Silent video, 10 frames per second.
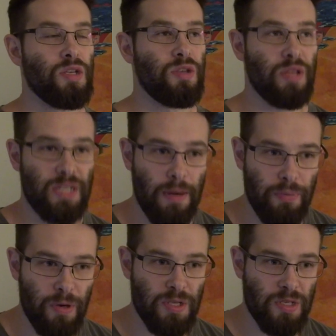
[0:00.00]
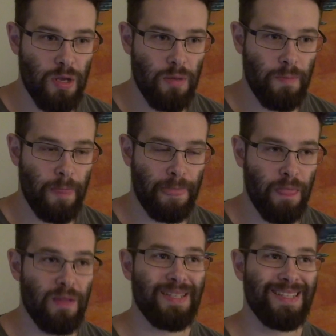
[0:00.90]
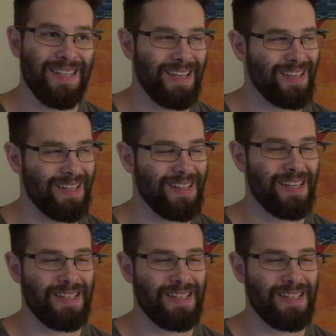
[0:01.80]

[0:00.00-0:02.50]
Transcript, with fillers: So the temperance, the